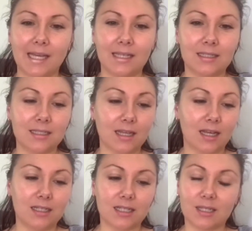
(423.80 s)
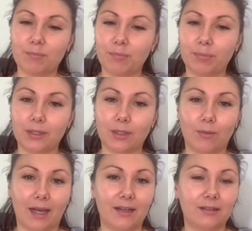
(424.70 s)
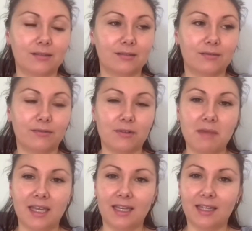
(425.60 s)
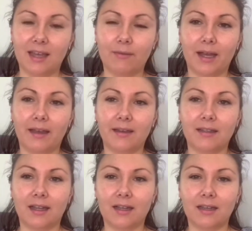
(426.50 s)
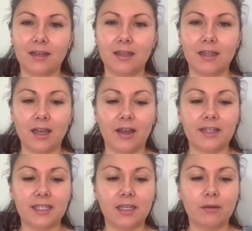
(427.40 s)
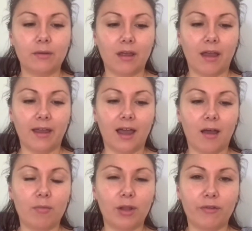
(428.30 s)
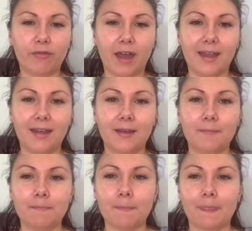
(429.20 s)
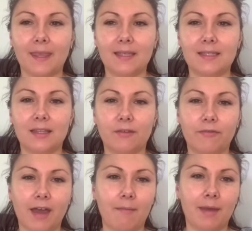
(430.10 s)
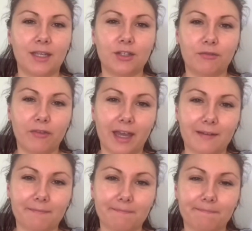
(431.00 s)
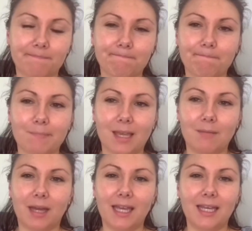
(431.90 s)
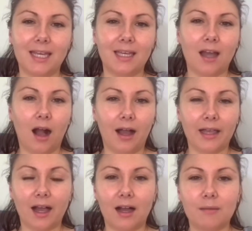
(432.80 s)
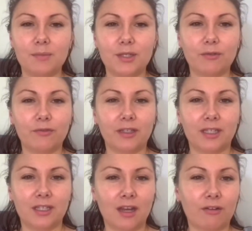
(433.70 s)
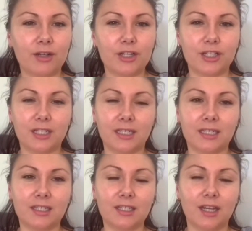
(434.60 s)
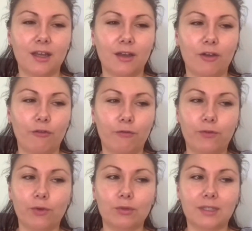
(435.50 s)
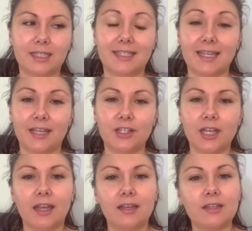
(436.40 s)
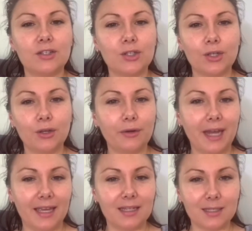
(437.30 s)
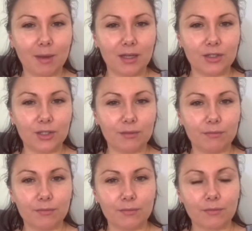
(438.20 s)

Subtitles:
And I just put the weight on from eating that way. Like, the idea with high carb, low fat is that the fat makes you fat, and by eating high carbs, you're feeling nourished and full and satiated, and so you don't eat as much,